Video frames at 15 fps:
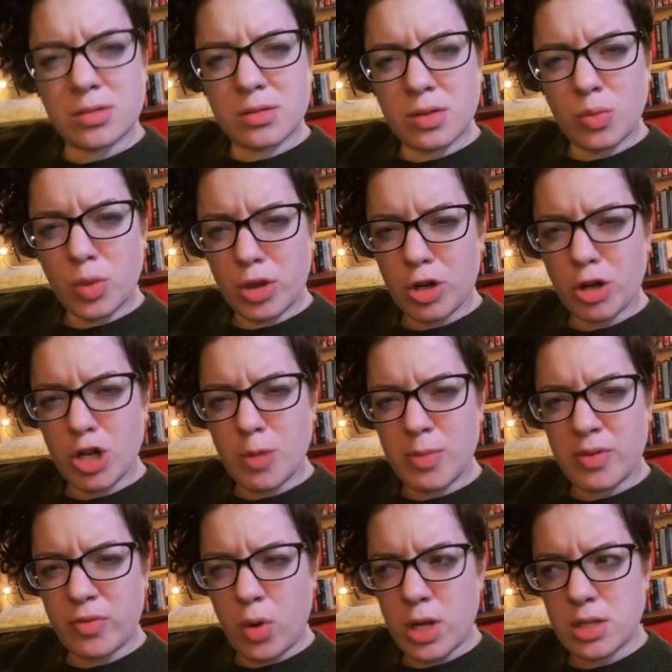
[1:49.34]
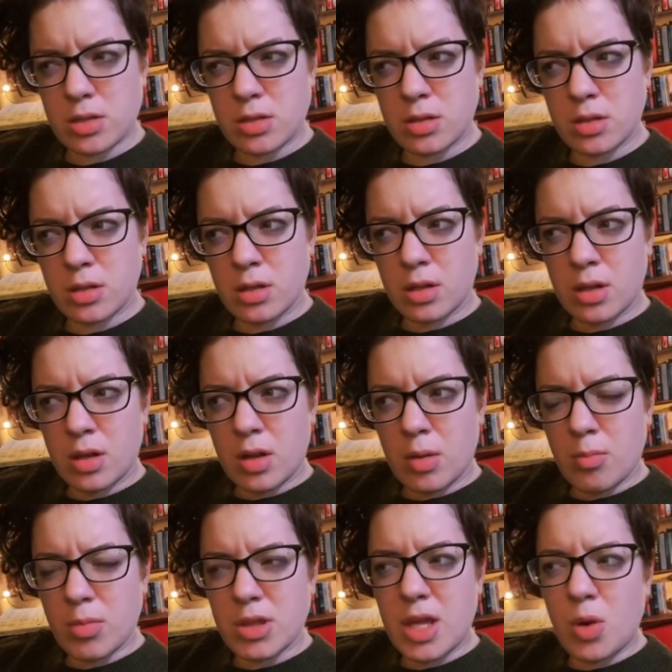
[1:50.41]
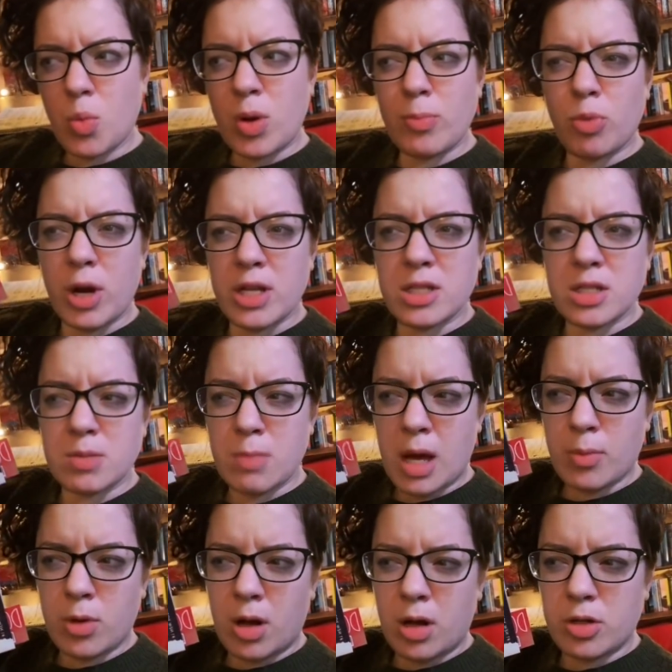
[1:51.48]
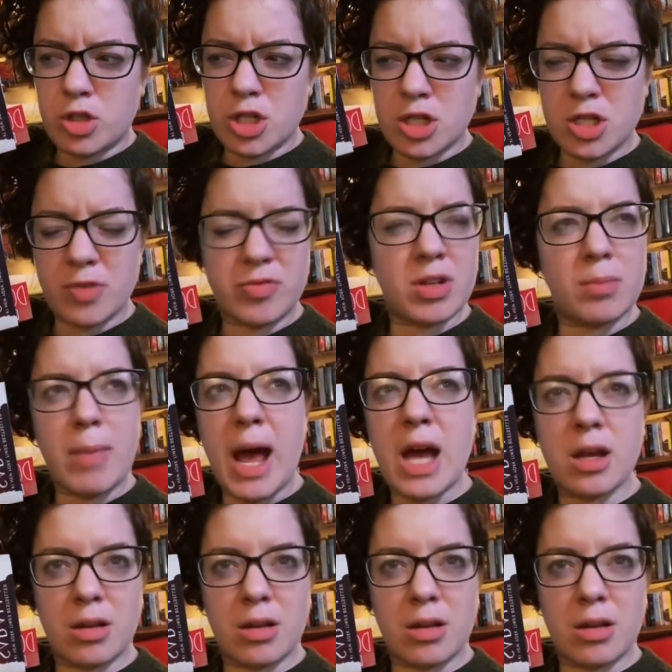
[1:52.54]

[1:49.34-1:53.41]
with her human voice. But then when Bryce's mom called, she shifted back.